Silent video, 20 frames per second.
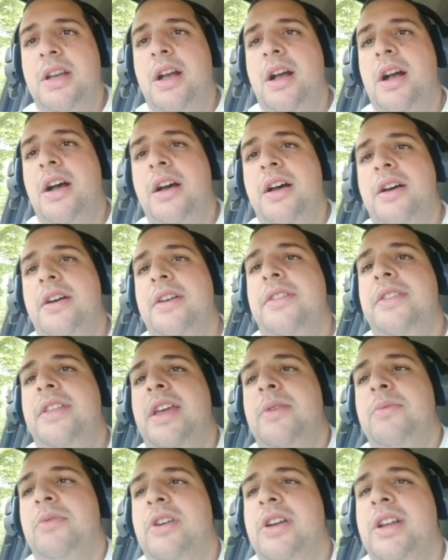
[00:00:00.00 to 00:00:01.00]

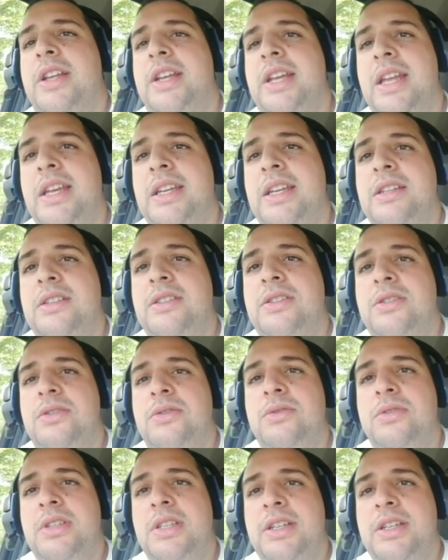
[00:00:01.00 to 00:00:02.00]
Then we're going to get
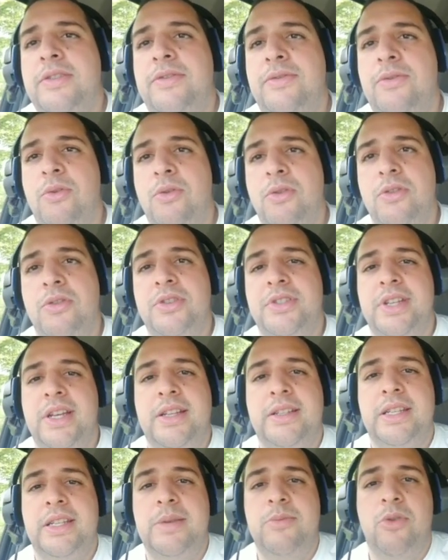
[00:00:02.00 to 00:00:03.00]
into the 4
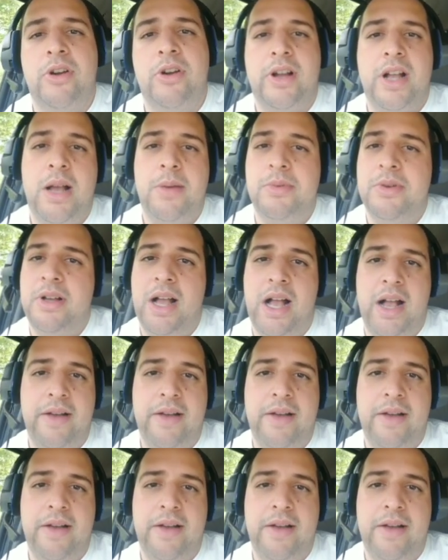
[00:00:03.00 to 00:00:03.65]
Saiyan Team or Cabba.